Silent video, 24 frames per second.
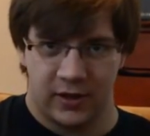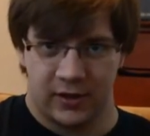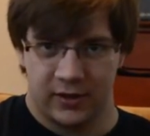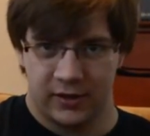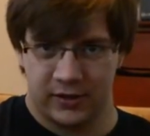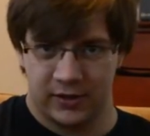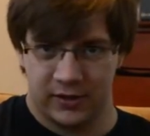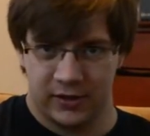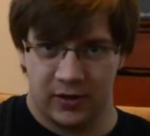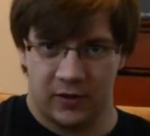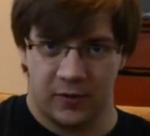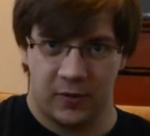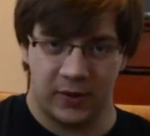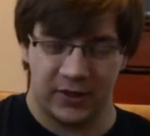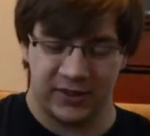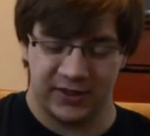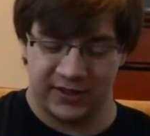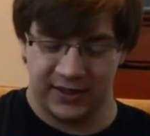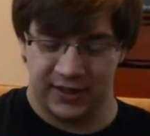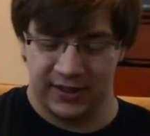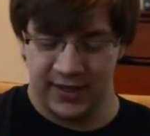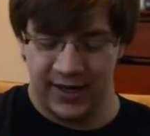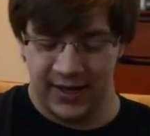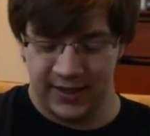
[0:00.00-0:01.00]
So what's
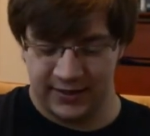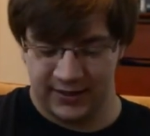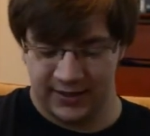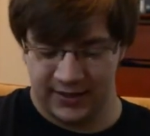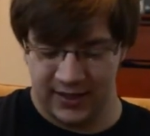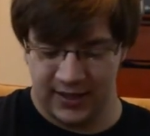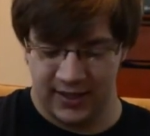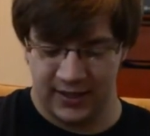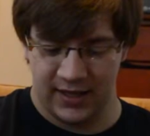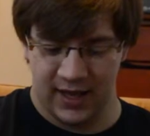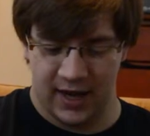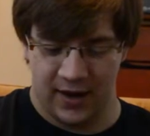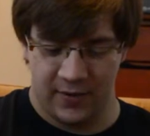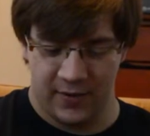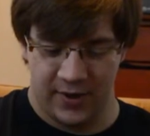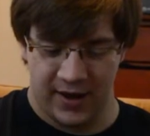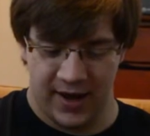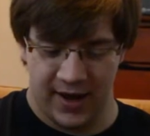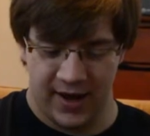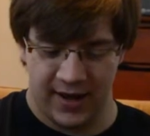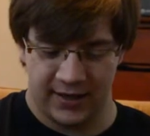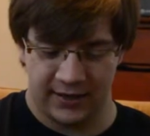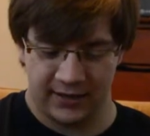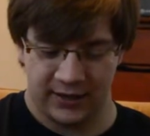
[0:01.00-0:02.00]
the next thing that we
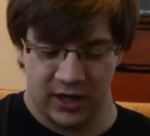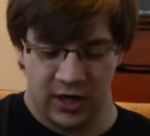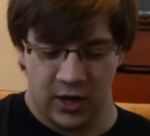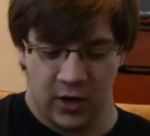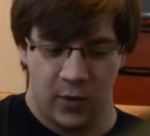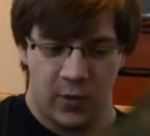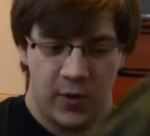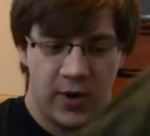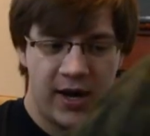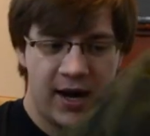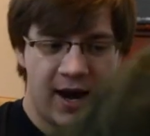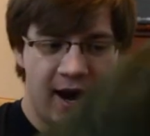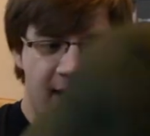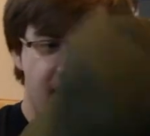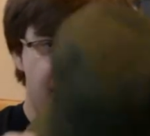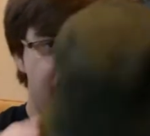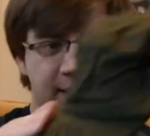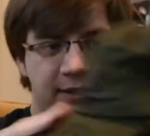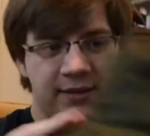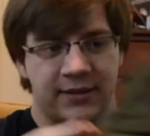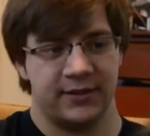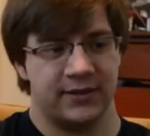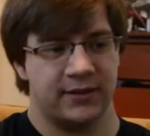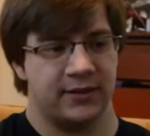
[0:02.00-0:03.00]
has? We
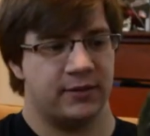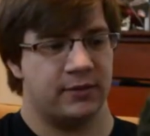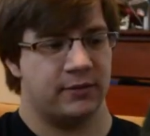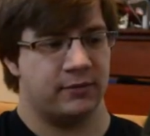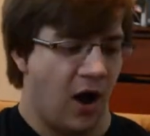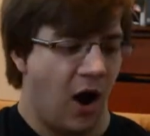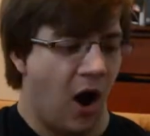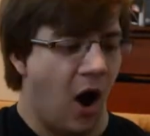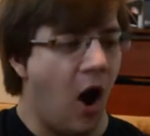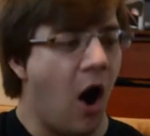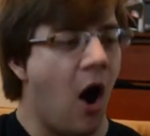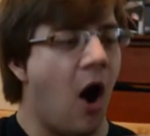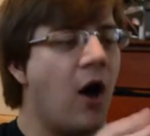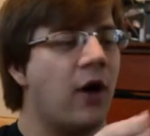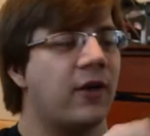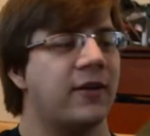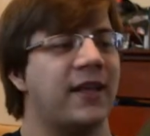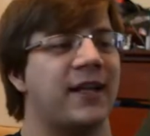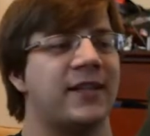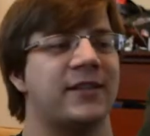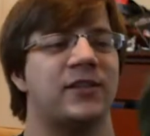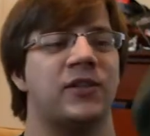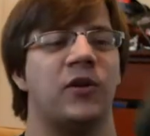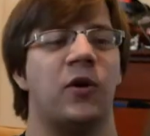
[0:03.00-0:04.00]
has. Oh,
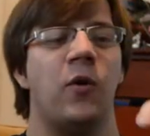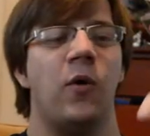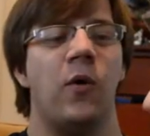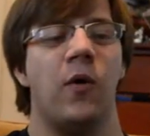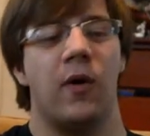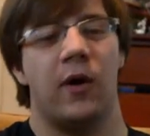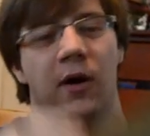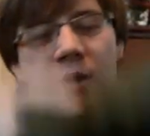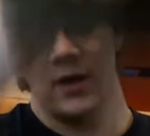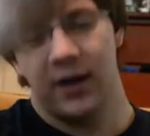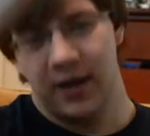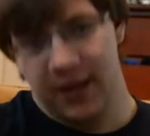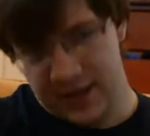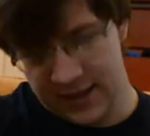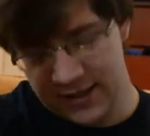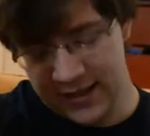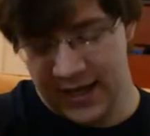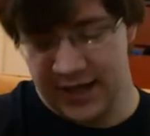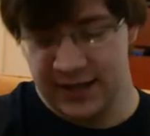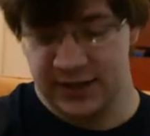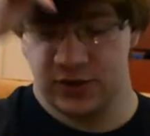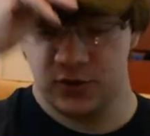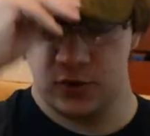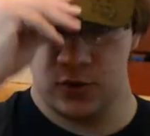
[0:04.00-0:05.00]
that's cool.
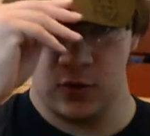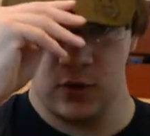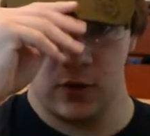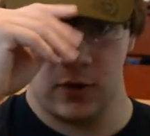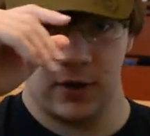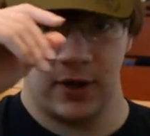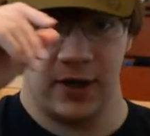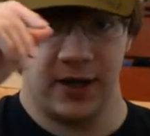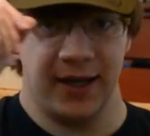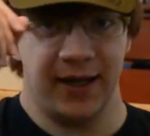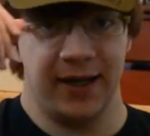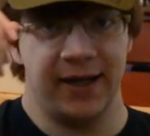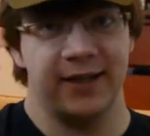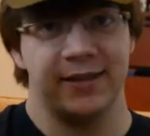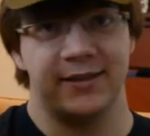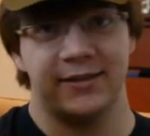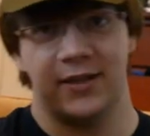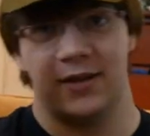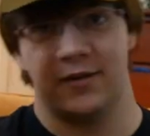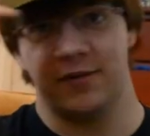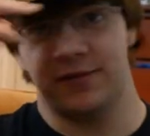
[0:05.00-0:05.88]
That's cool. It's a